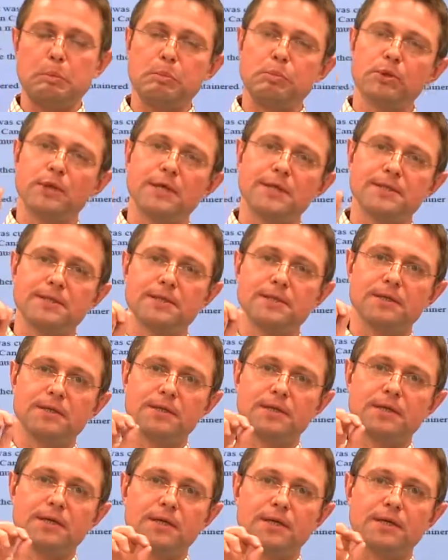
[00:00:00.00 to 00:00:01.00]
placing
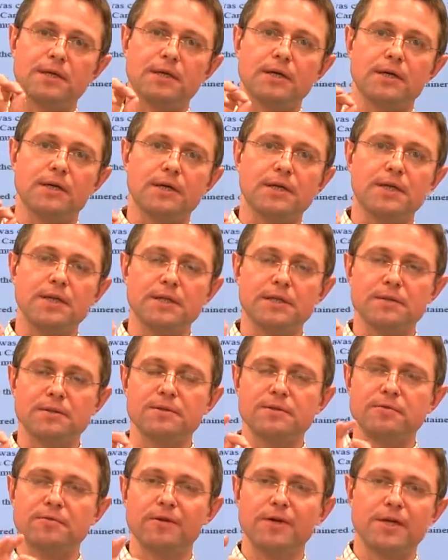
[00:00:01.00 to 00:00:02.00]
a heated
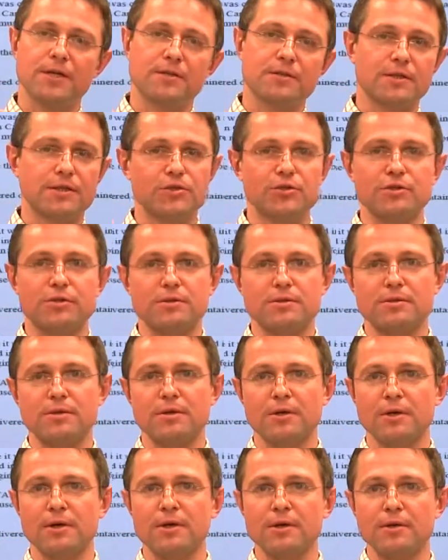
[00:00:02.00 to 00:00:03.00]
device such as
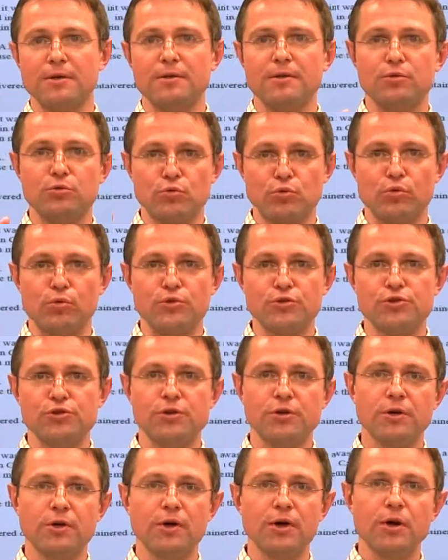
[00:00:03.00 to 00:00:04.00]
the torch
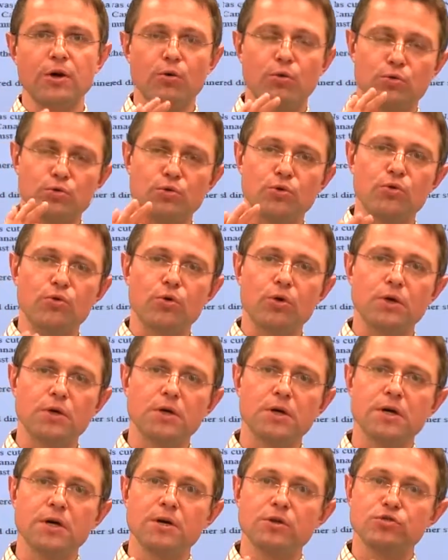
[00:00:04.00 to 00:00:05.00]
on a rock,
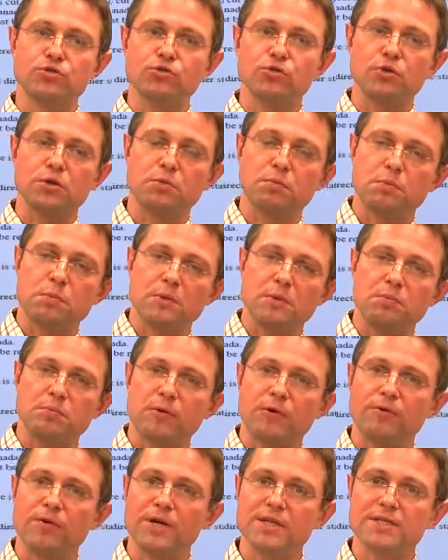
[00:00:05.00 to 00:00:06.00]
so it
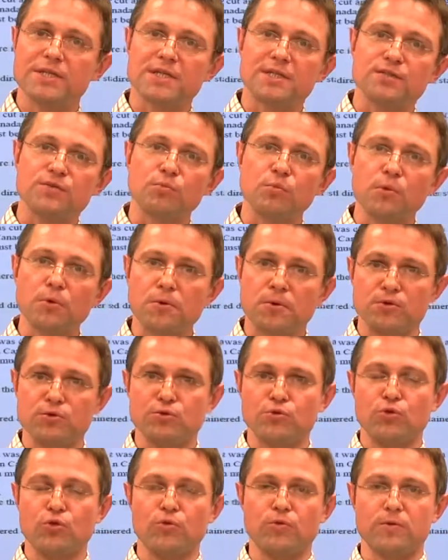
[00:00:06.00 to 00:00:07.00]
provides a smoother
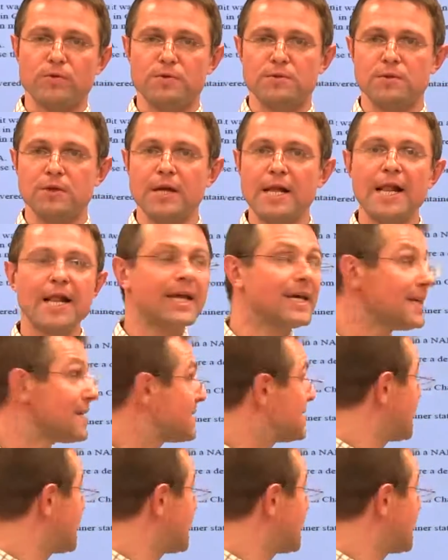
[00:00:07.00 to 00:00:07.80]
surface. Is